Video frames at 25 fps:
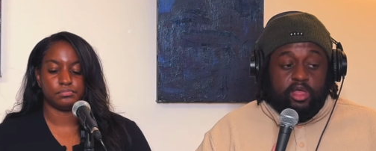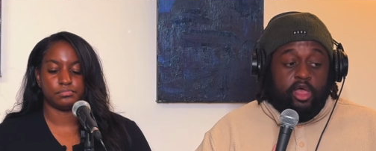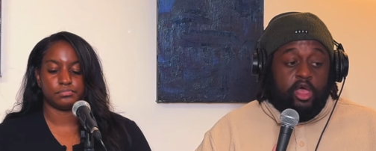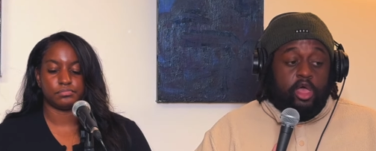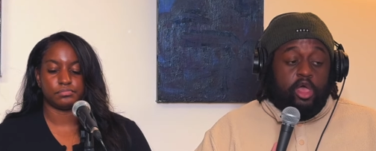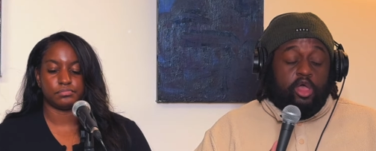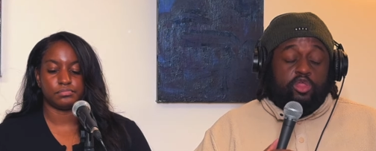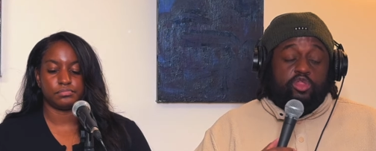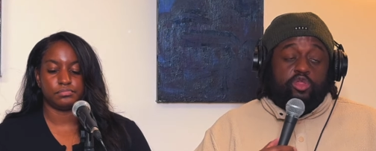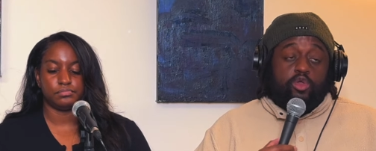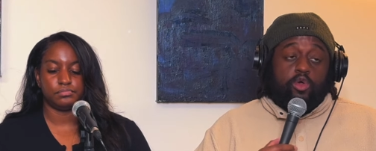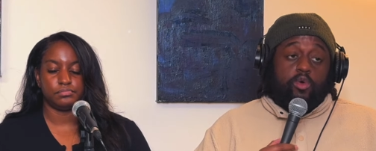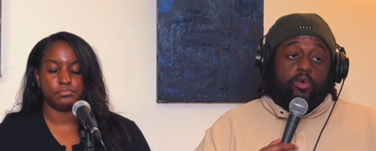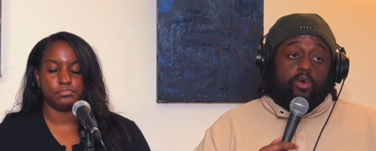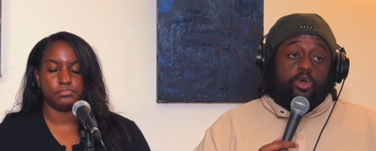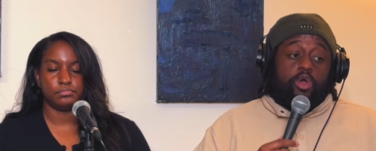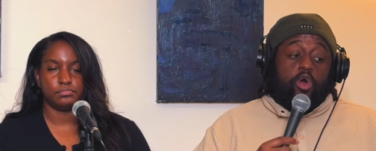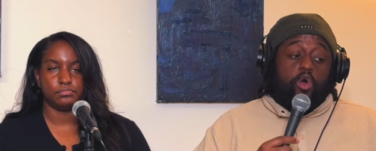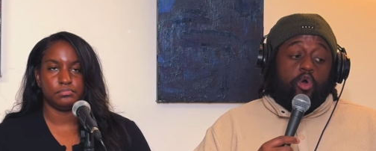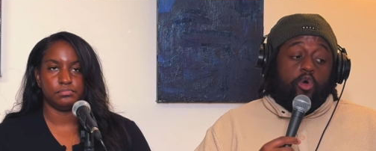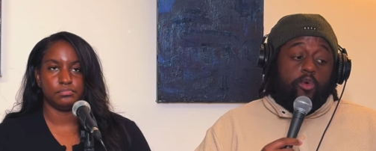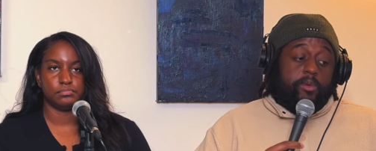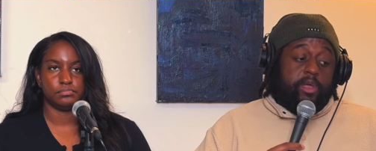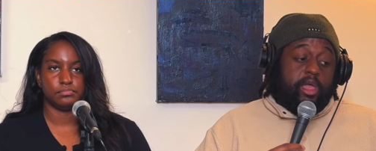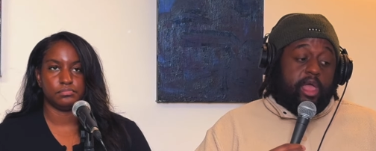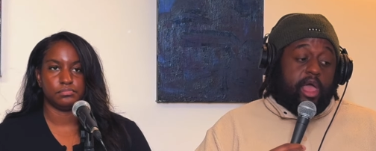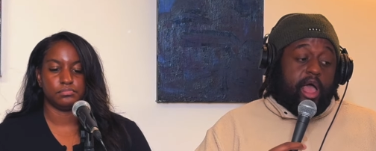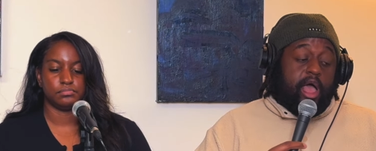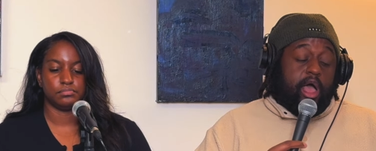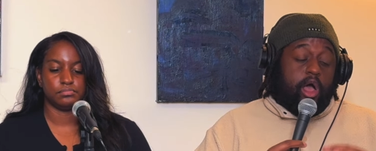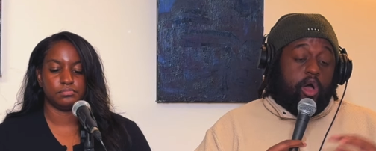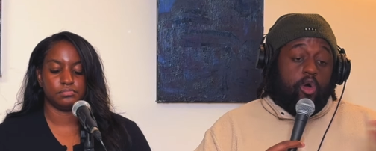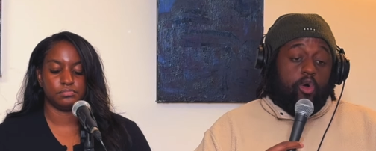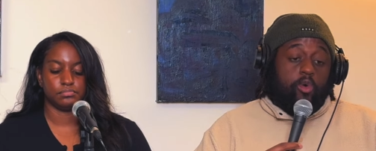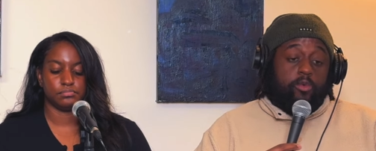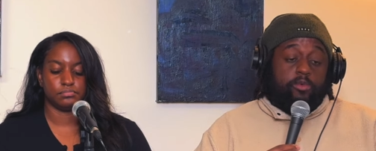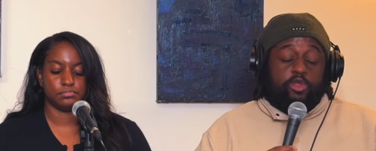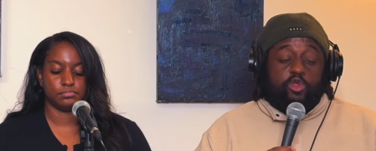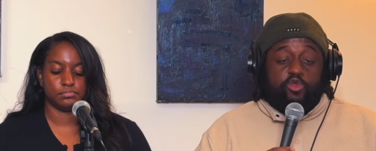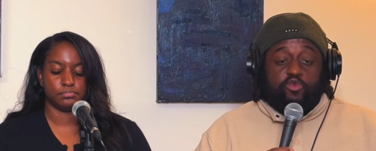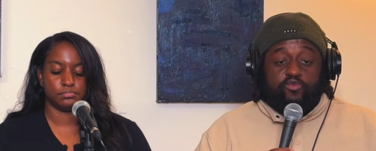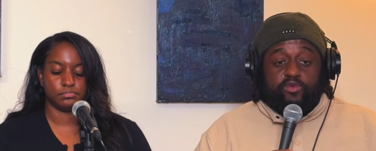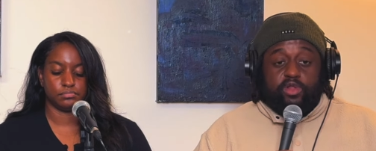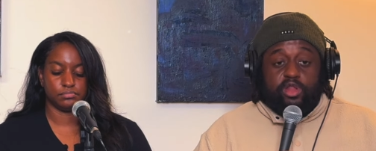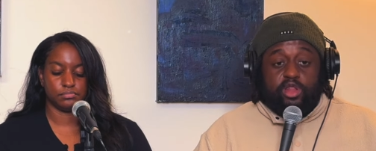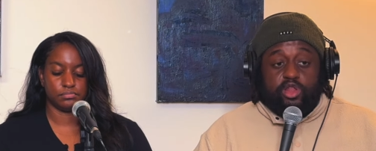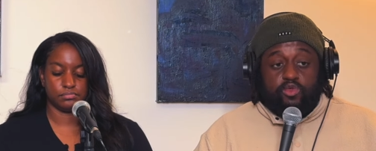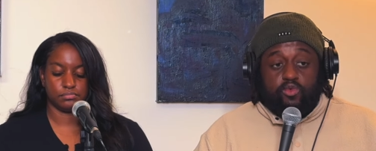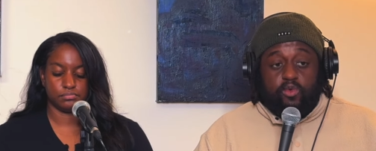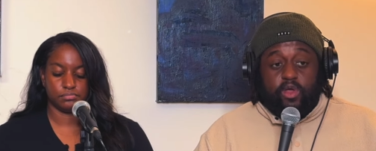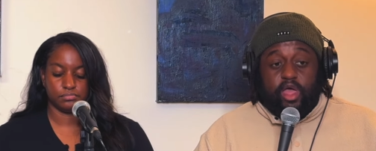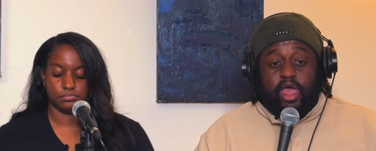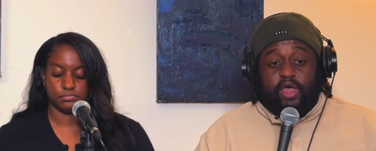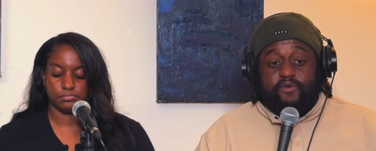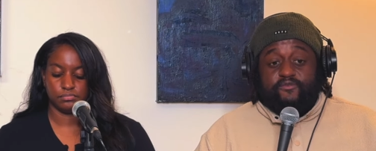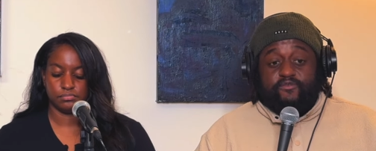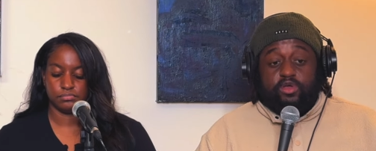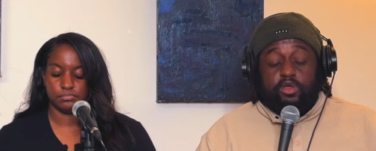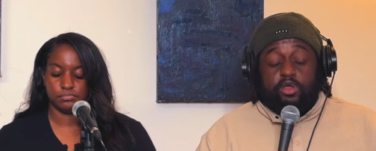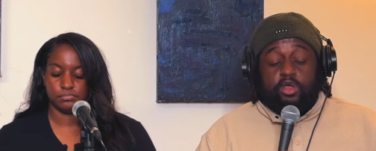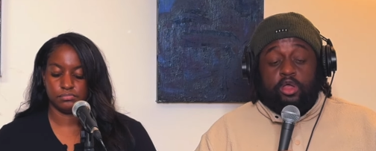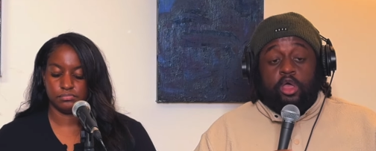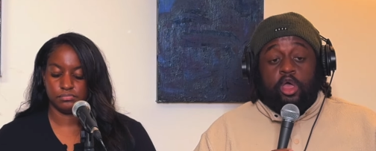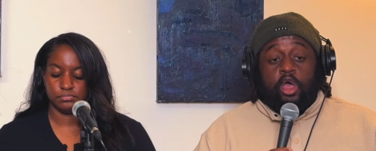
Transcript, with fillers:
Speaker 1: So Kobe, I hope you really do have a